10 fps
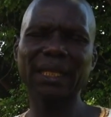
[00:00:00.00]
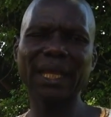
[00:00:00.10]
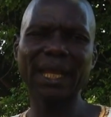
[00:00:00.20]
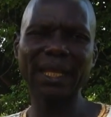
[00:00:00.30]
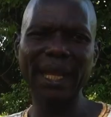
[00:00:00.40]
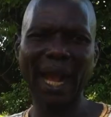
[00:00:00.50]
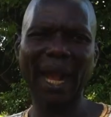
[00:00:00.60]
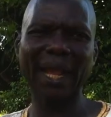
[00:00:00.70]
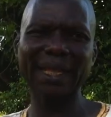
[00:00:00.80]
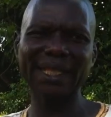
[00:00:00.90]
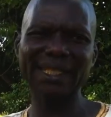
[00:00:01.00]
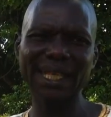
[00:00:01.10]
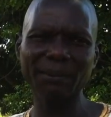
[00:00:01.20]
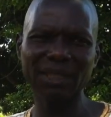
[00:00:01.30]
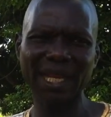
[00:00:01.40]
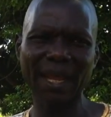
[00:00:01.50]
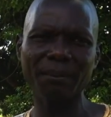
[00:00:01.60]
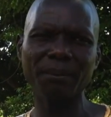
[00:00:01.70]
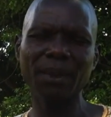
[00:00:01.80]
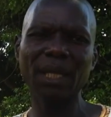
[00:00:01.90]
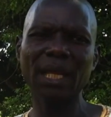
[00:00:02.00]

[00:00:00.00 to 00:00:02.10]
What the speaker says: they are at the same time,